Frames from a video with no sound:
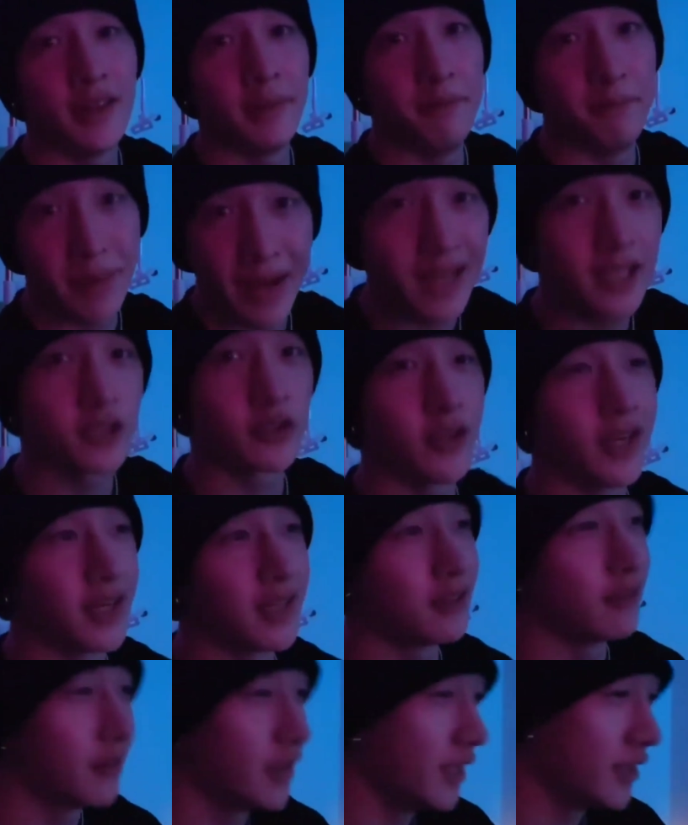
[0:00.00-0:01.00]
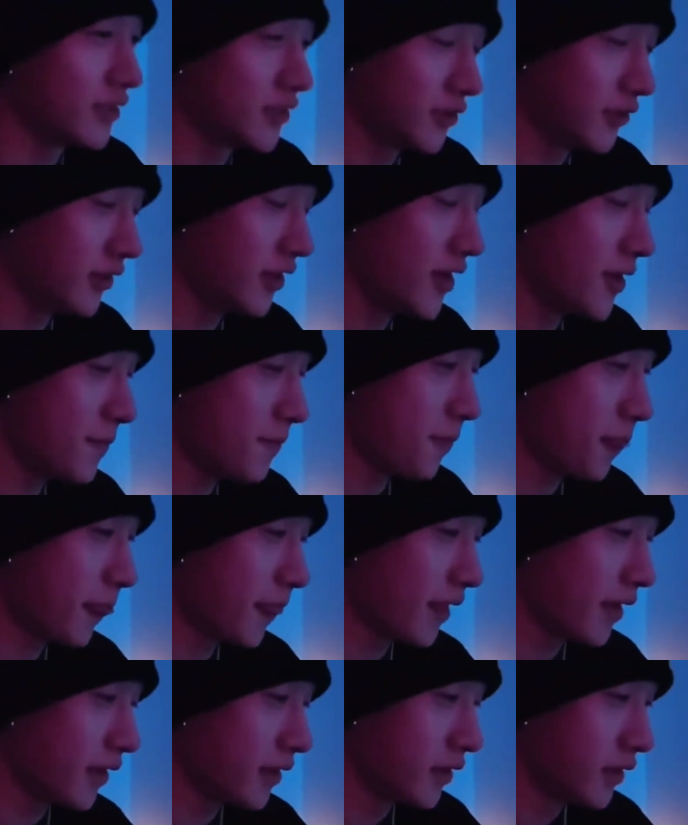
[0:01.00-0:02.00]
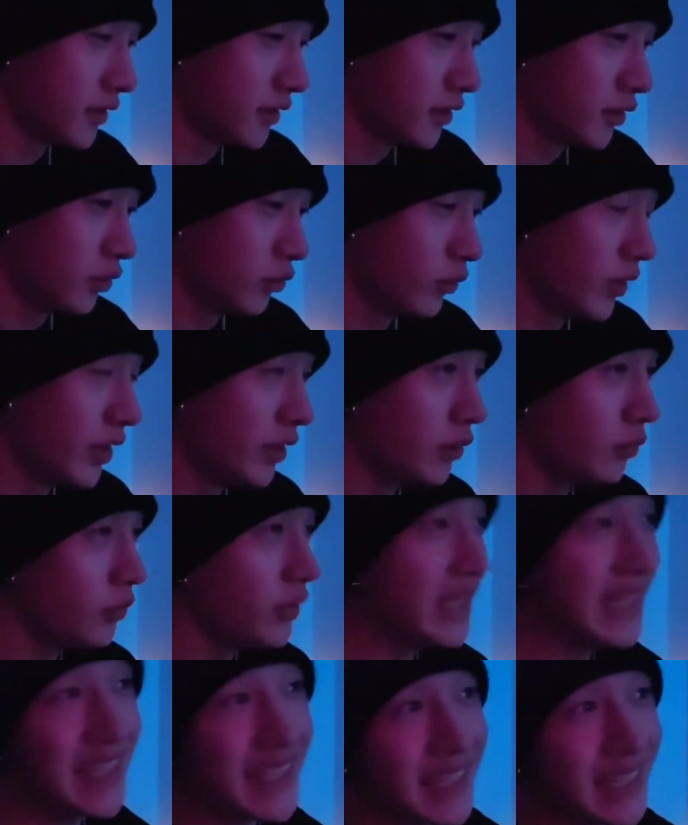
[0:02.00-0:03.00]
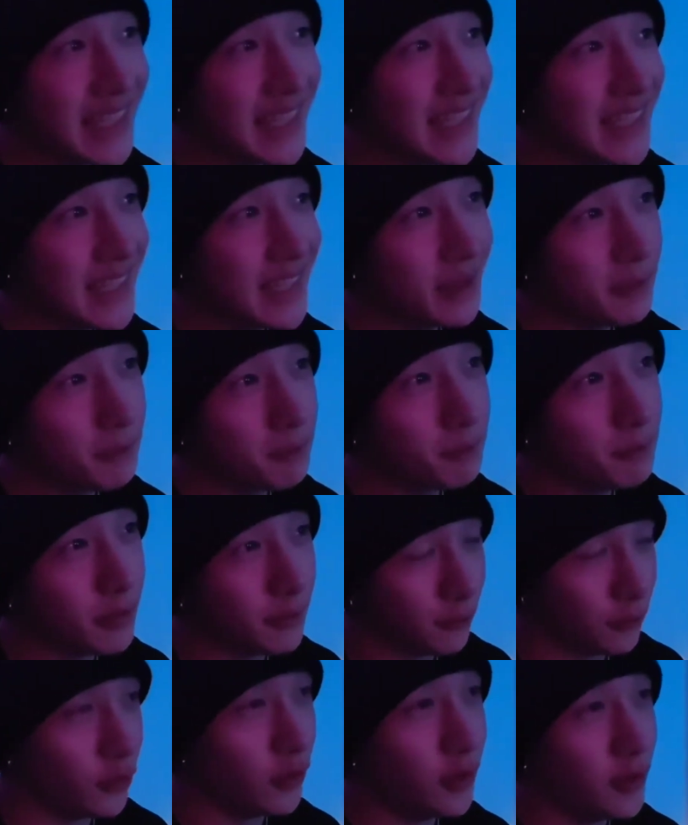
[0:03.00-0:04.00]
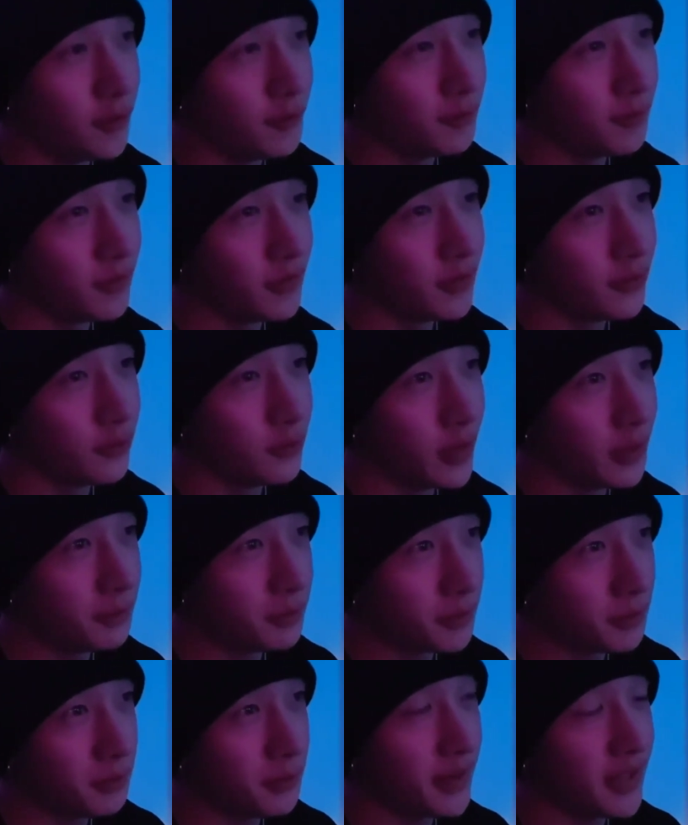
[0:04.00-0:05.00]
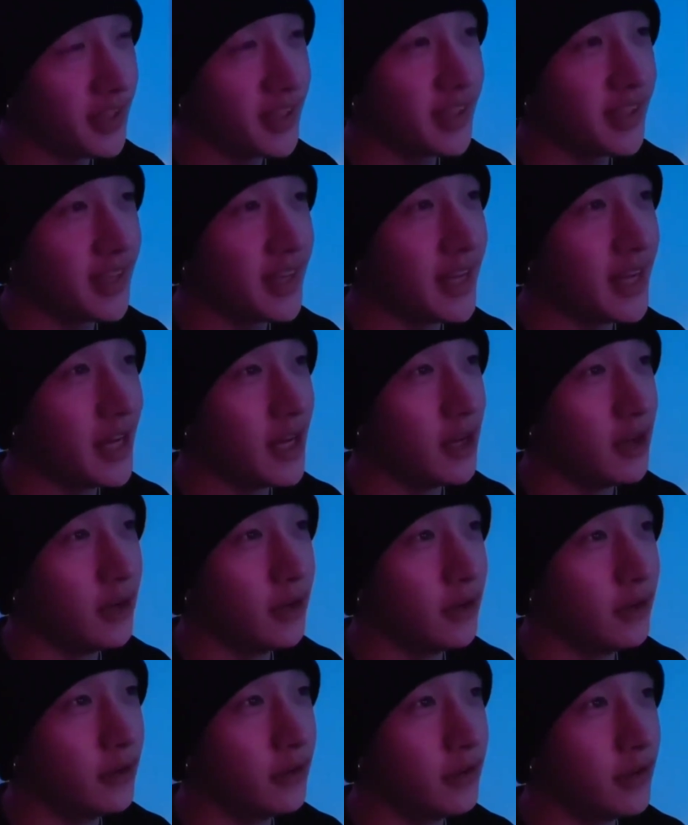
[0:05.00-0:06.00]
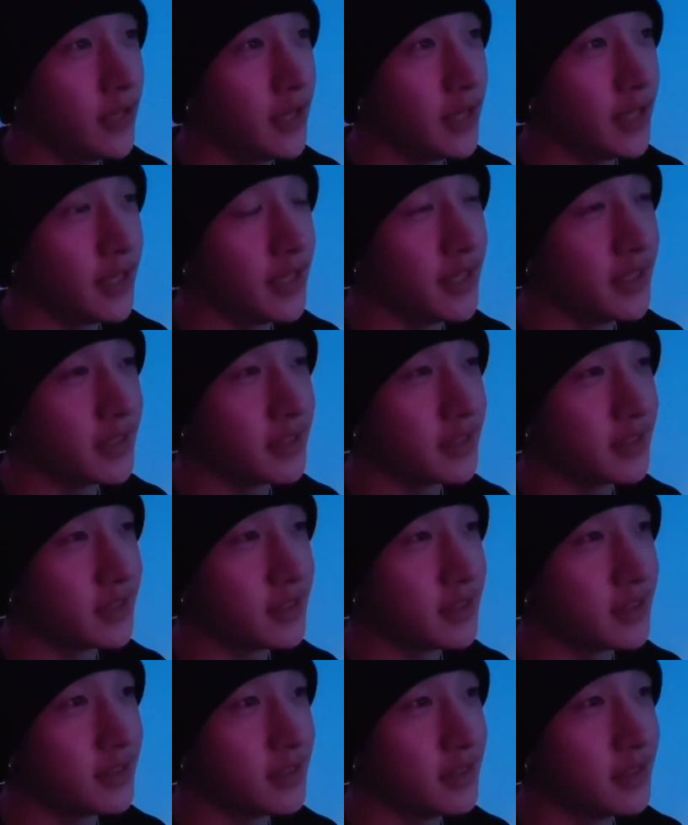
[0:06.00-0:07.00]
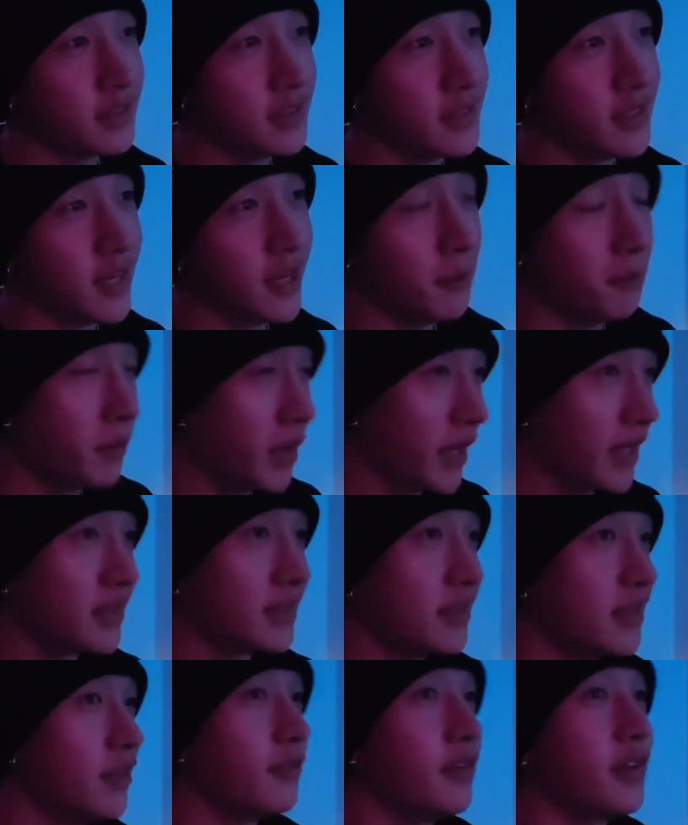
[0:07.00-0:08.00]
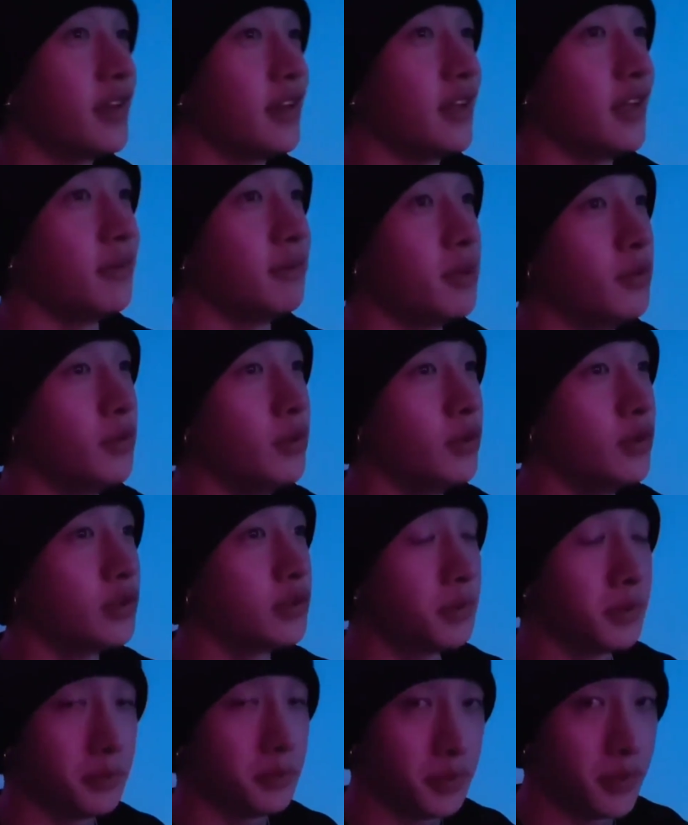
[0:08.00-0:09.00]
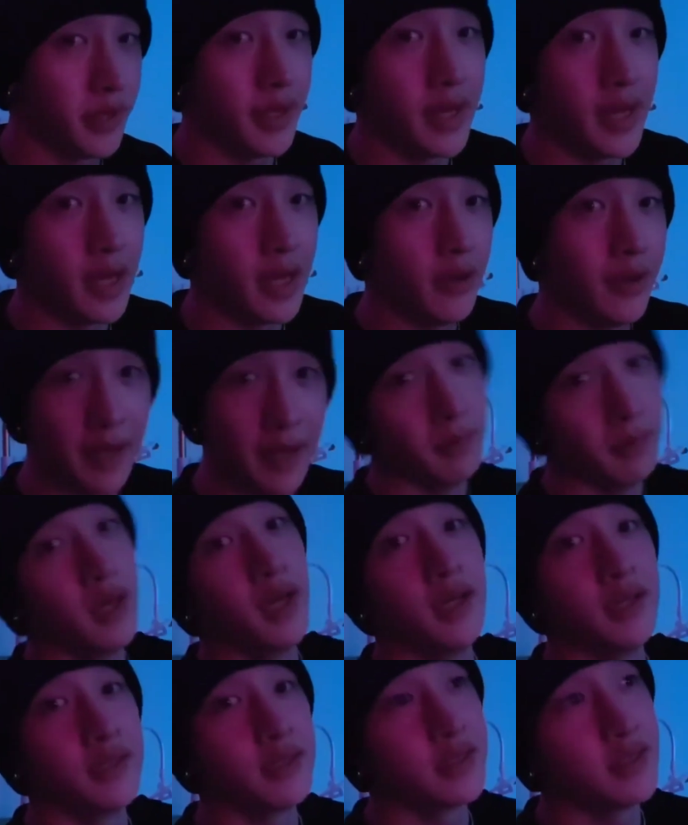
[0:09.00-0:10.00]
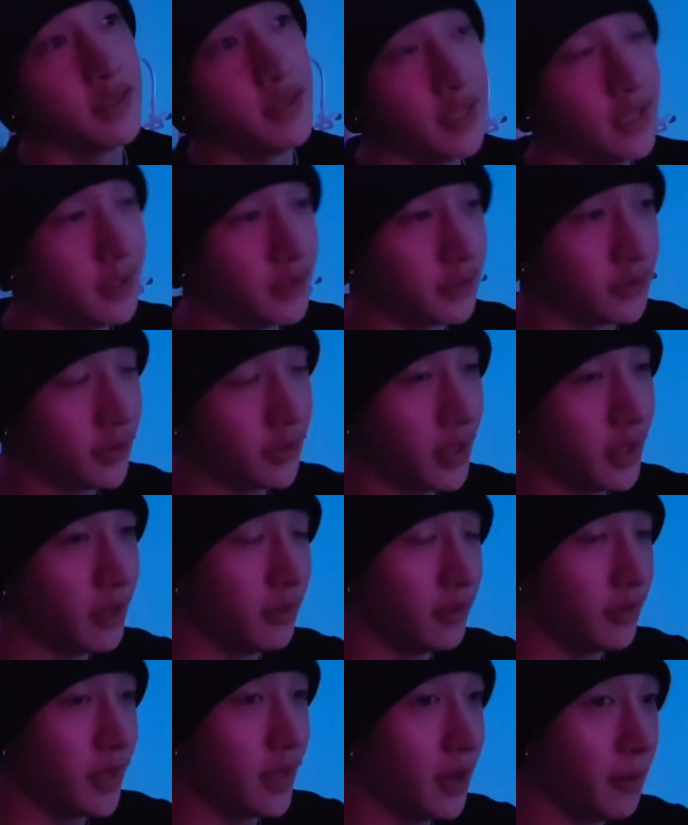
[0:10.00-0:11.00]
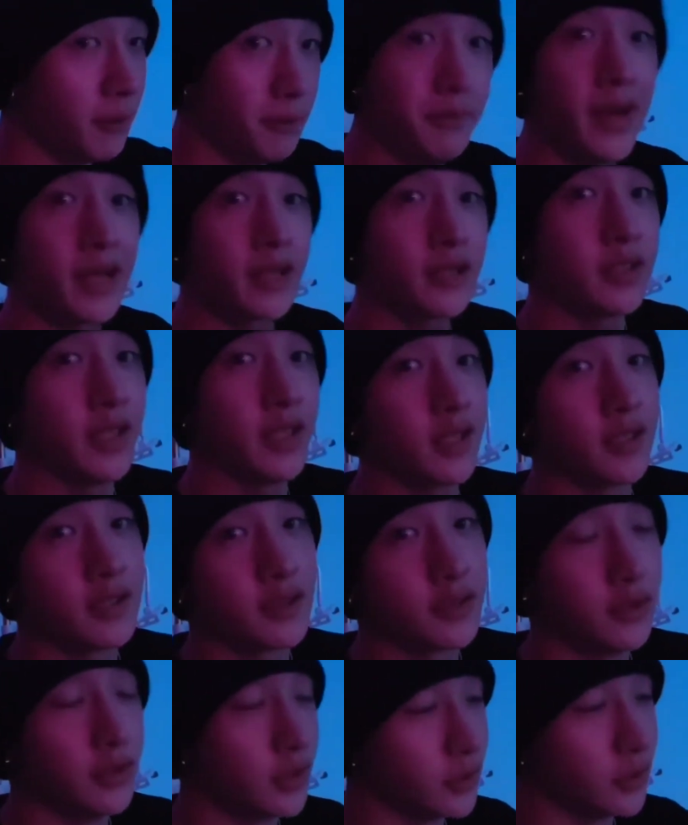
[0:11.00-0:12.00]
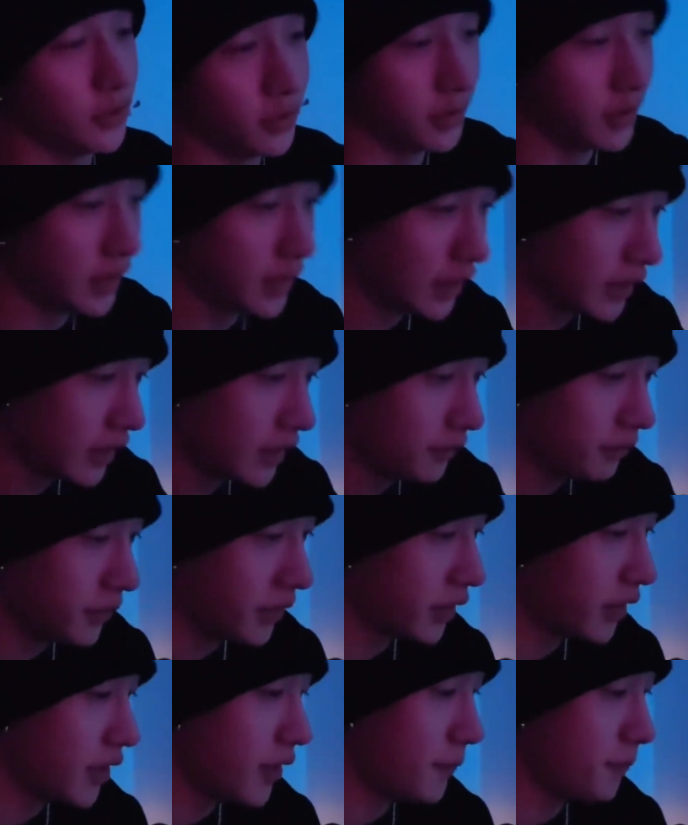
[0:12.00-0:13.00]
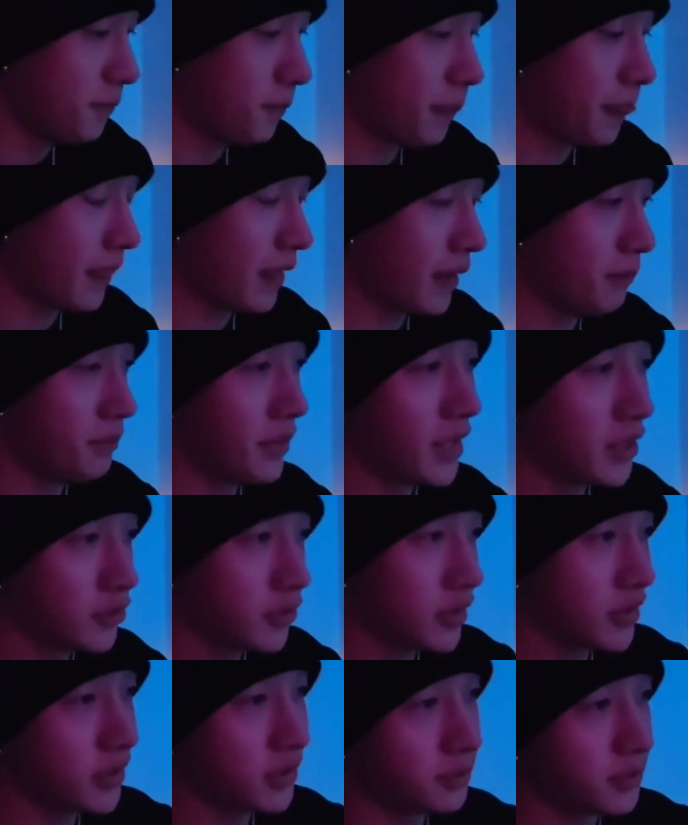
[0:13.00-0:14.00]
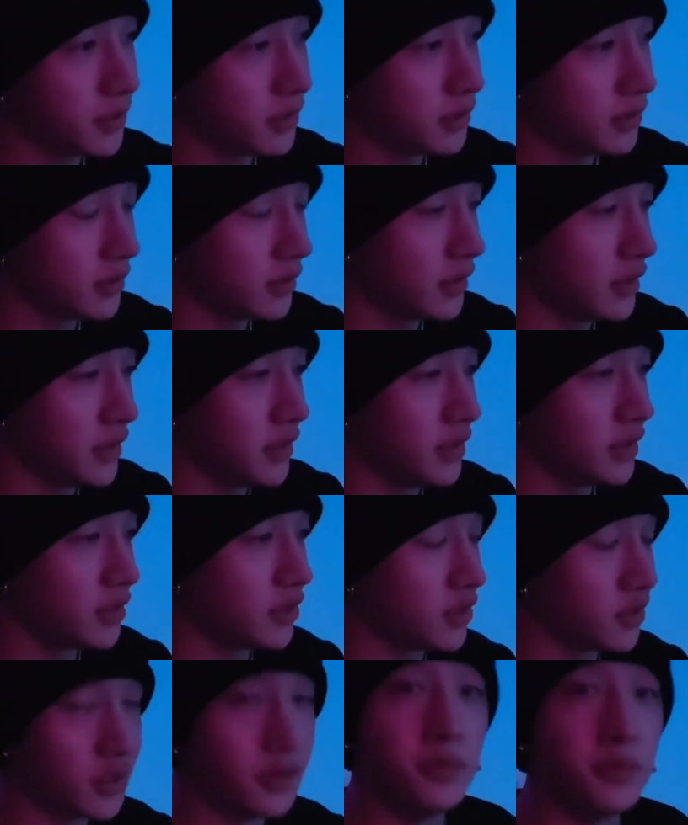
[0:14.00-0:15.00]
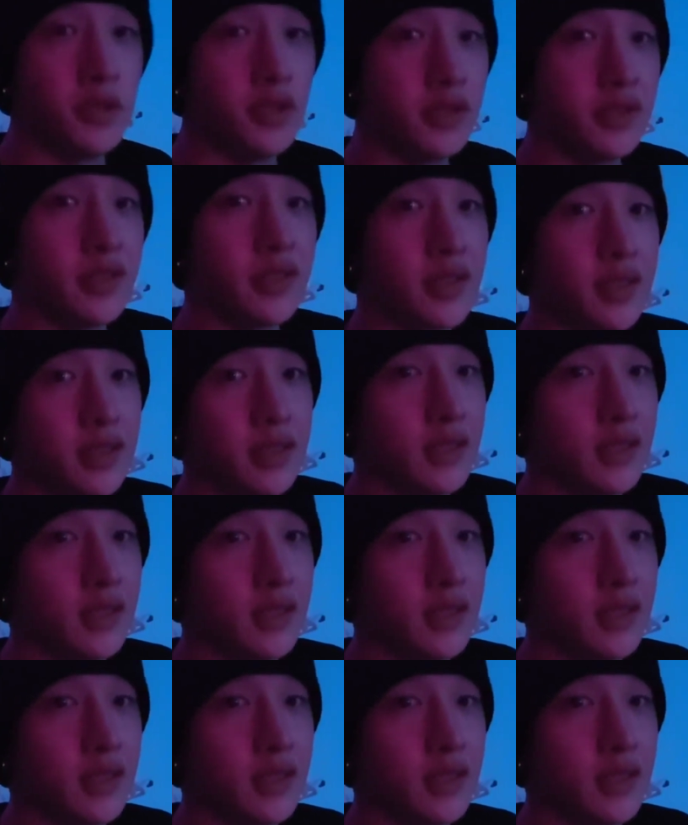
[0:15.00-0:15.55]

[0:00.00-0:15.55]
backtrack, right? So when we perform, we prepare our mics and everything, but we also prepare our MRs, and so our backtrack, something called. But a backtrack is basically just the music,